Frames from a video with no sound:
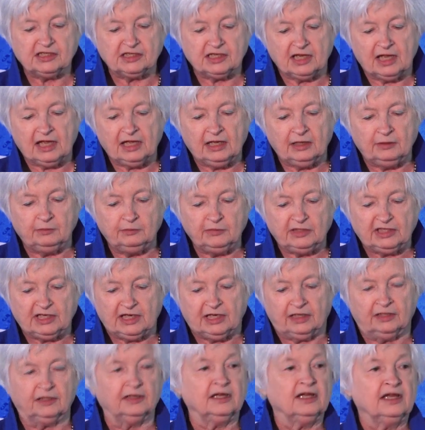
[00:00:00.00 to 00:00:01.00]
aimed
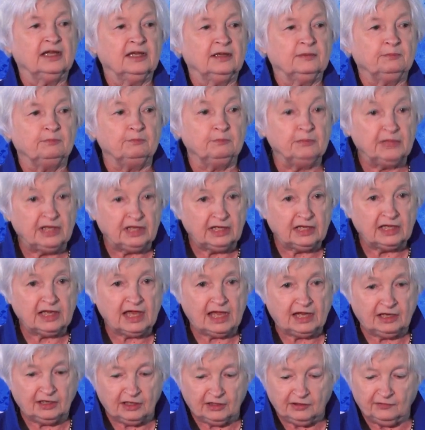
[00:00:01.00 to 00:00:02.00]
at
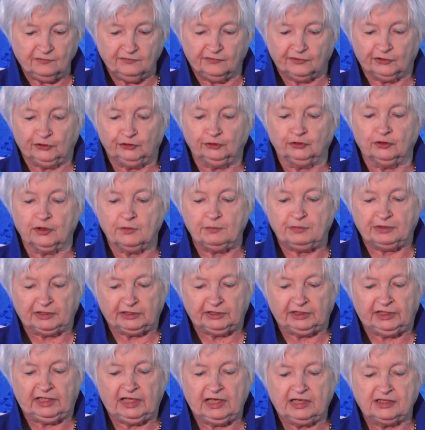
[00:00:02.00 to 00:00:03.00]
mitigating
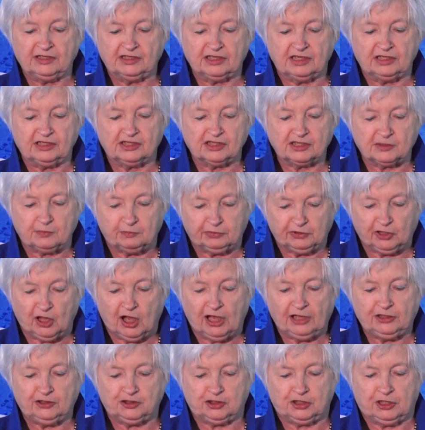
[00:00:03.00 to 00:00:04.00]
vulnerabilities in supply
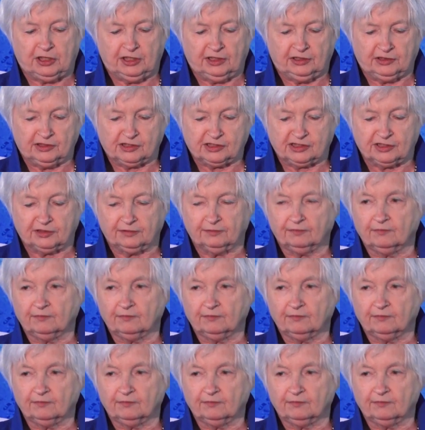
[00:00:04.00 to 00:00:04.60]
chains.